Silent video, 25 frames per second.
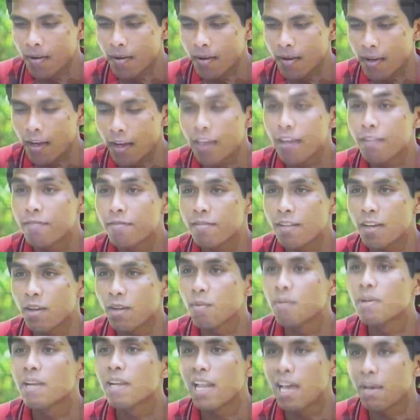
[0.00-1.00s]
Yeah, if
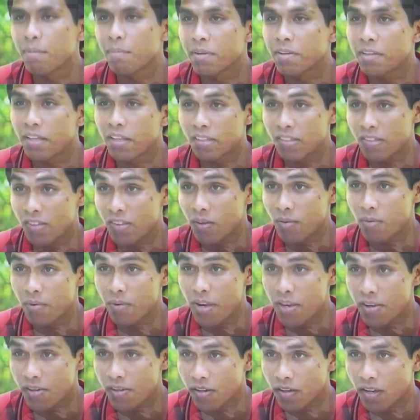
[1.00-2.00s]
that will happen, that's the
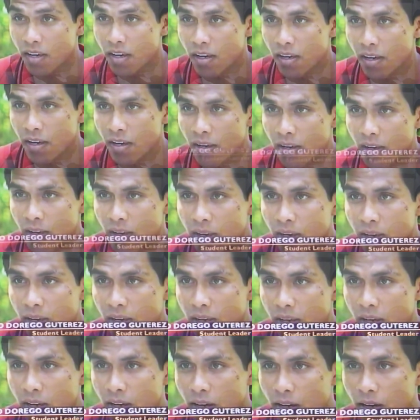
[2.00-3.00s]
risk.
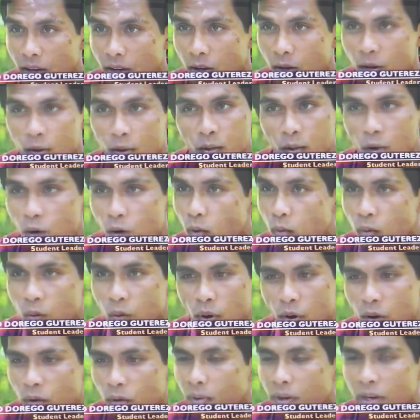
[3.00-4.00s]
Yeah. No
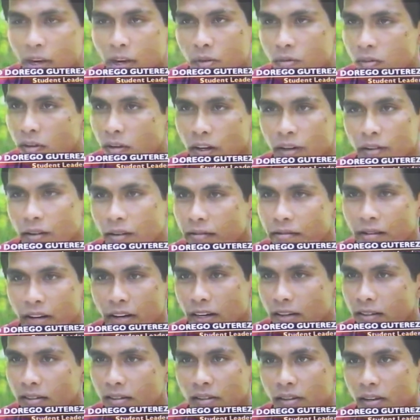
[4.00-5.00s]
war without
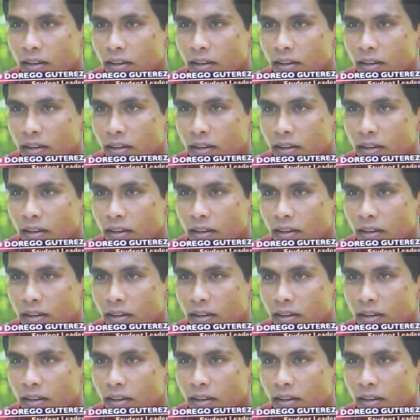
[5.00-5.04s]
sacrifice.